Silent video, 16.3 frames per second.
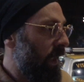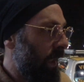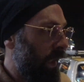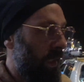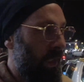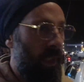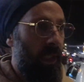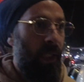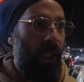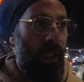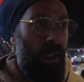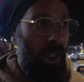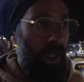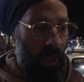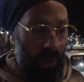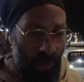Indian.
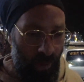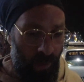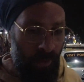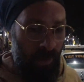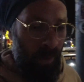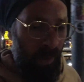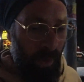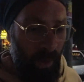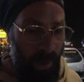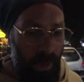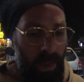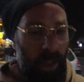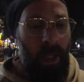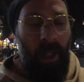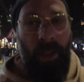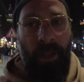
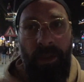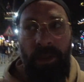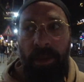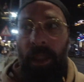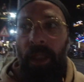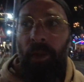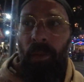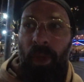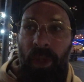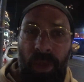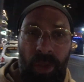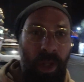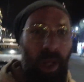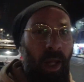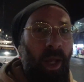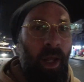I'm gonna stick with
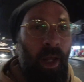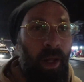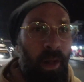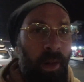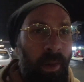uh,